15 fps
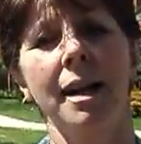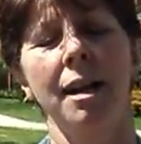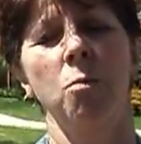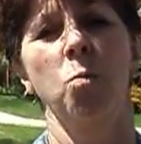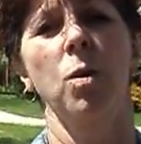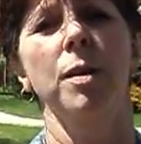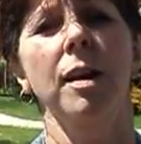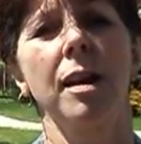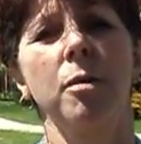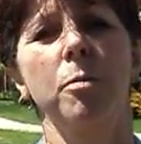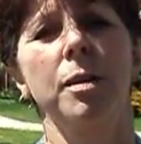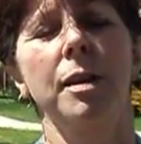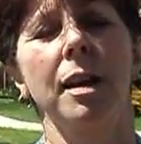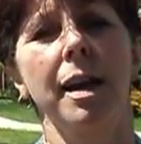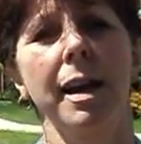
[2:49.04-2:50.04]
and what I
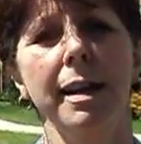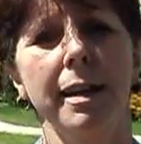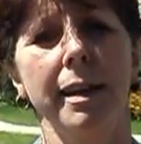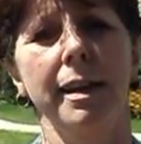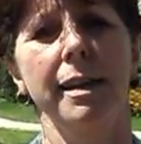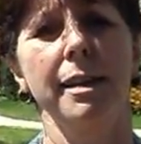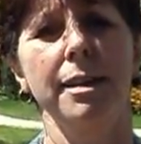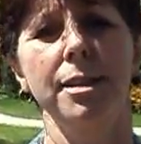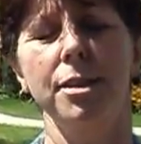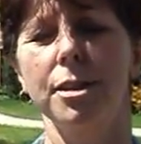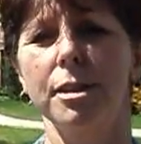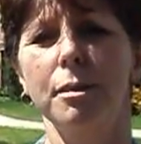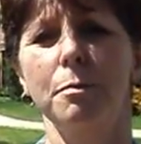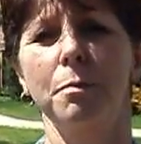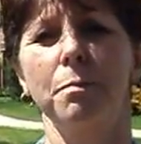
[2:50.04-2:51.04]
would like is
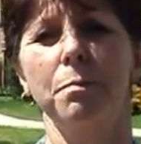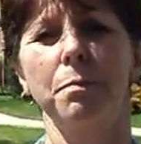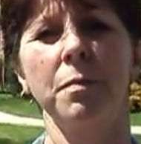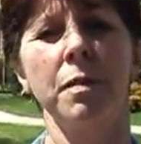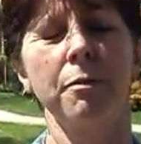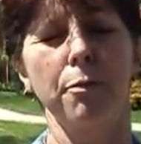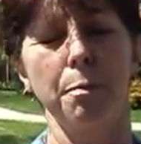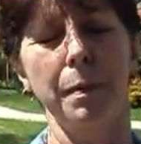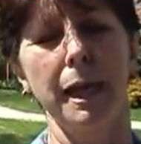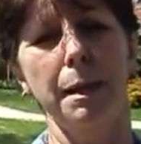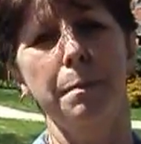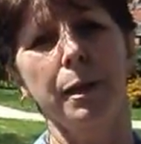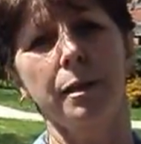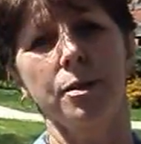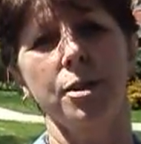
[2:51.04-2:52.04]
for
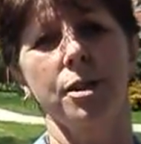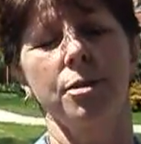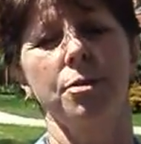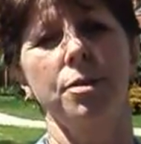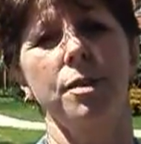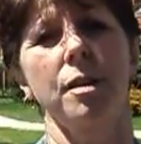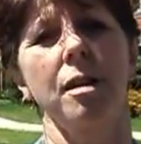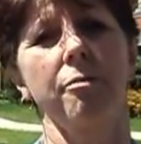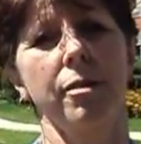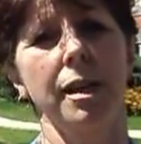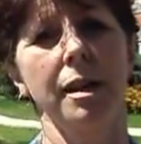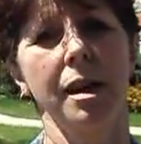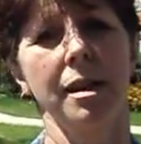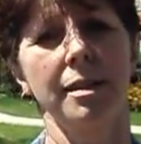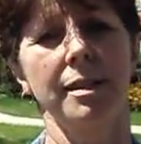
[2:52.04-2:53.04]
people to start
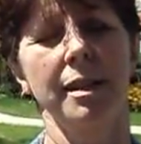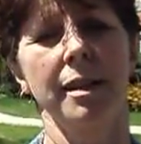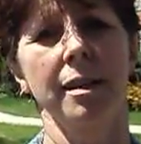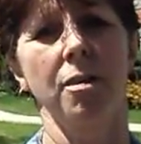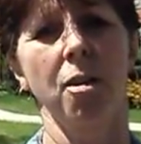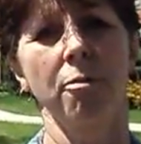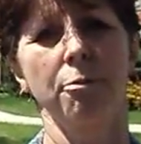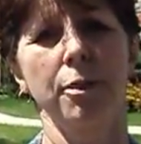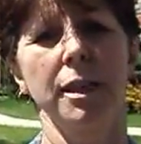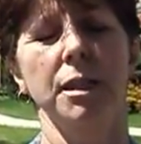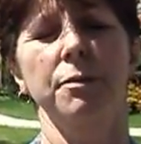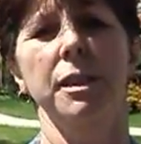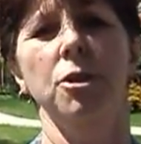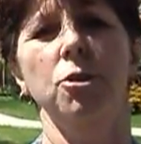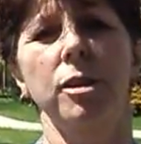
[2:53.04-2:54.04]
realizing conflict
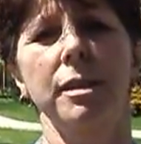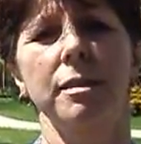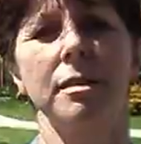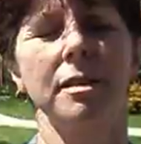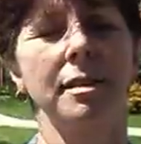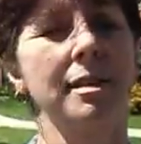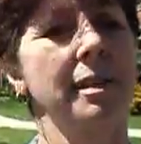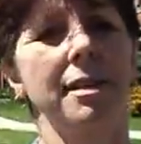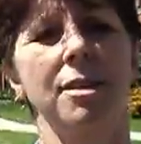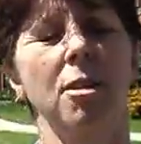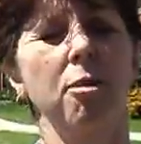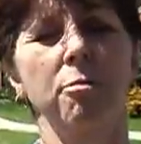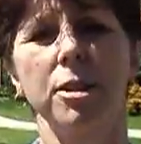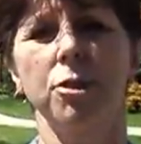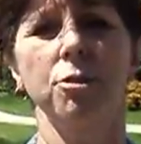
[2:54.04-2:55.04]
of interests is
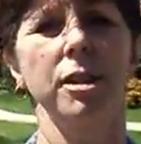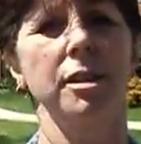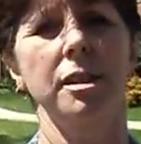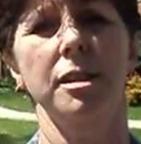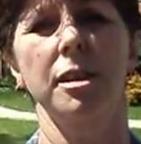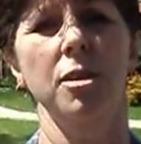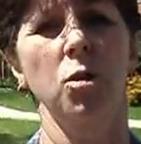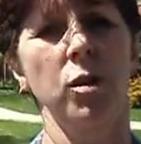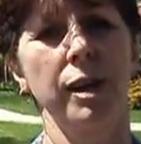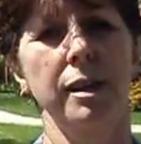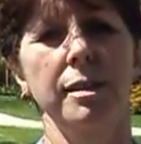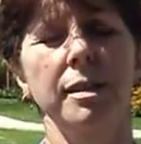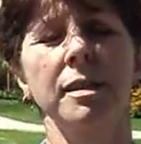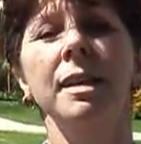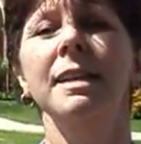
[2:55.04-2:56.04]
not restricted to lawyers.